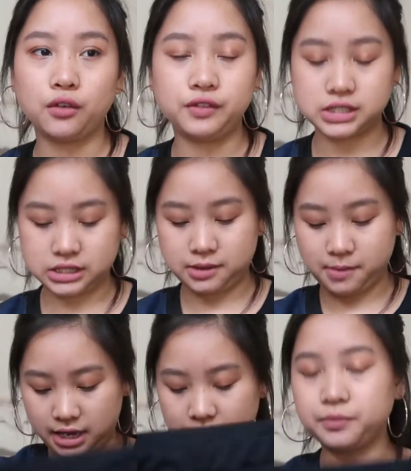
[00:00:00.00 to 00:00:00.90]
Obviously
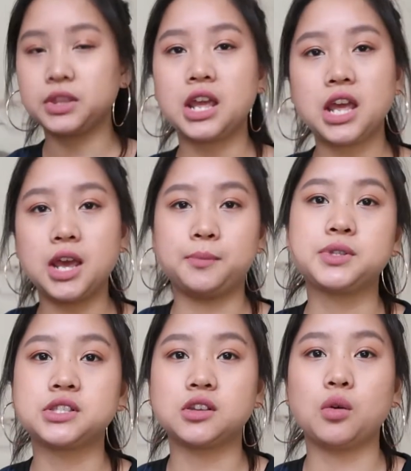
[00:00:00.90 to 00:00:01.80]
my
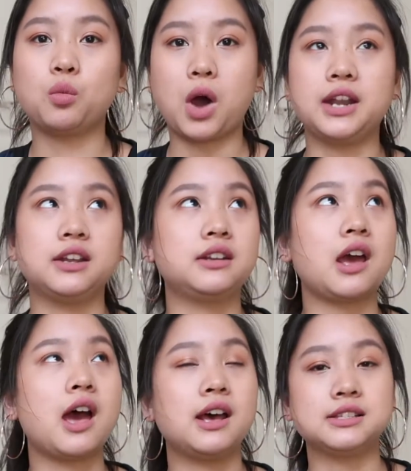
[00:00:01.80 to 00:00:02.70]
hips widened
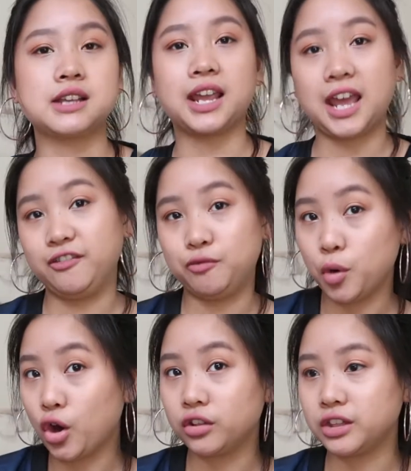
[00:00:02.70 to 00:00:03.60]
as I gave
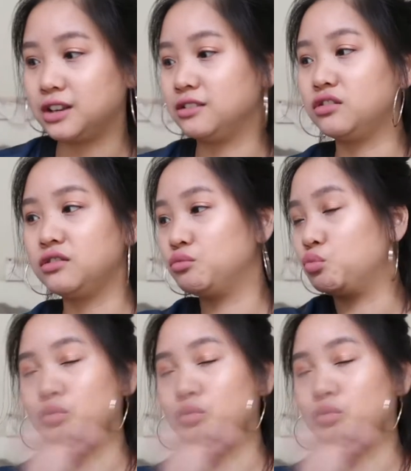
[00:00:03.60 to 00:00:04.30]
birth and